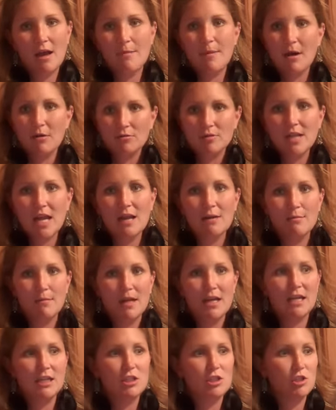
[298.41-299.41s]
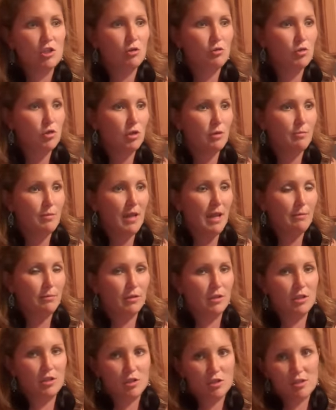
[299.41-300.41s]
about 10 minutes, you should be able
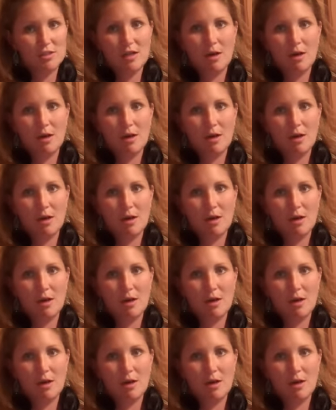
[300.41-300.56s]
to just